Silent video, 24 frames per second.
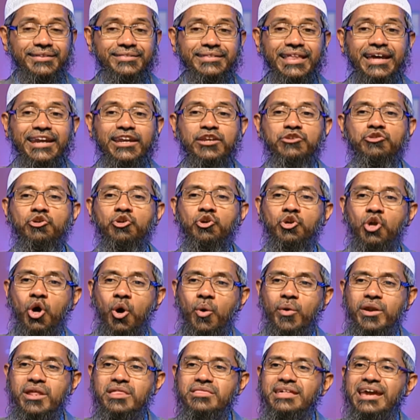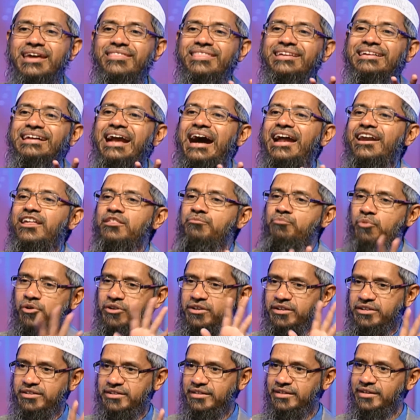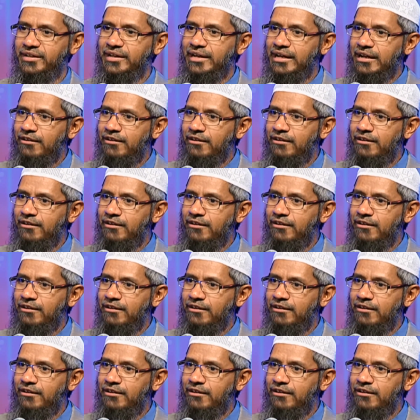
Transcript: that he should lower his gaze and guard his modesty.